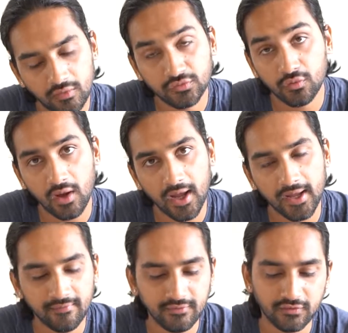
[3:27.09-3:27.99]
So I
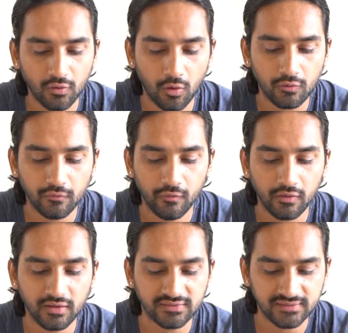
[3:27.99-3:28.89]
have this
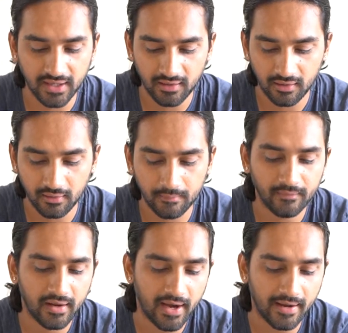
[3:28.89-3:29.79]
autofocus
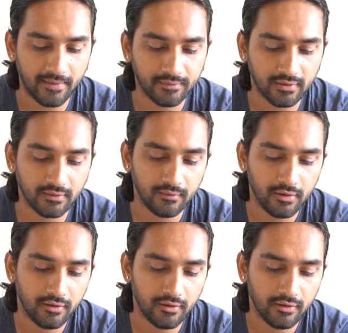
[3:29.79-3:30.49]
adapter